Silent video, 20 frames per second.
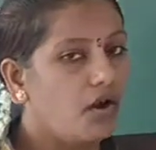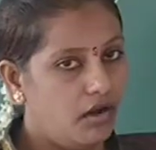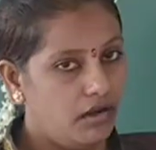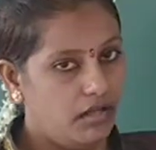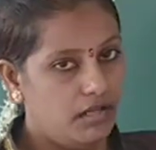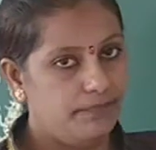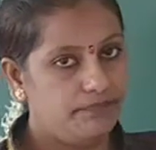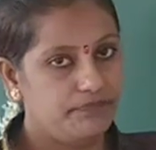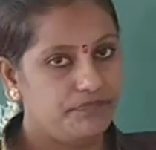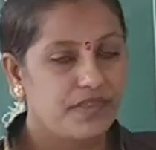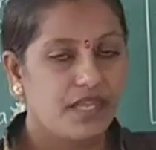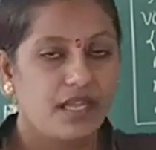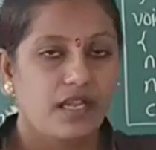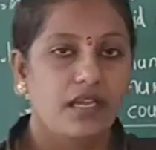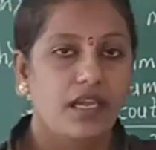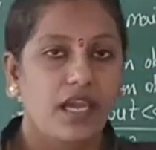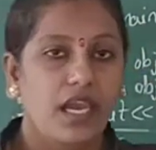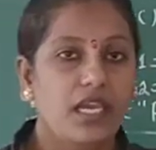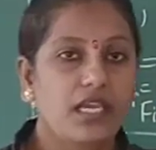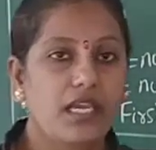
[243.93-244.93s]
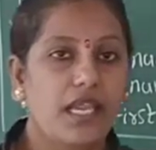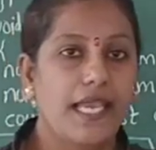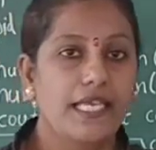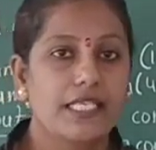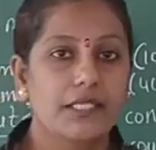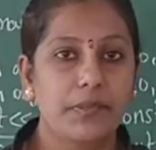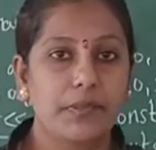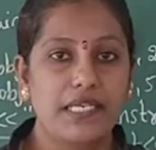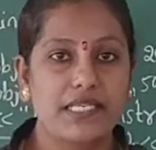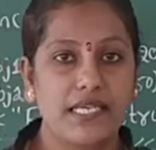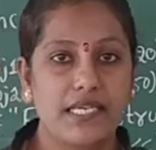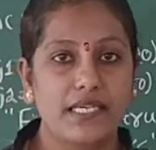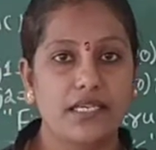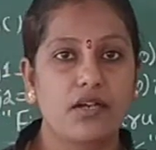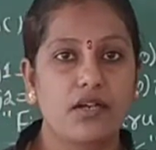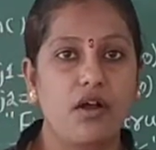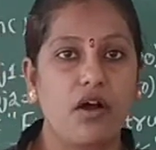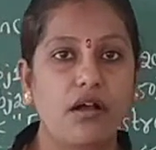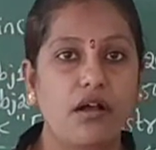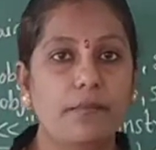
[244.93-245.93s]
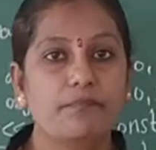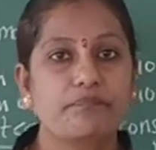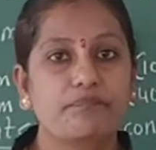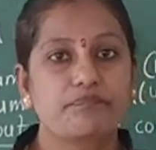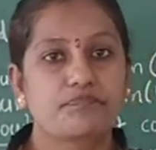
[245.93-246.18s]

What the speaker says: call. In explicit call,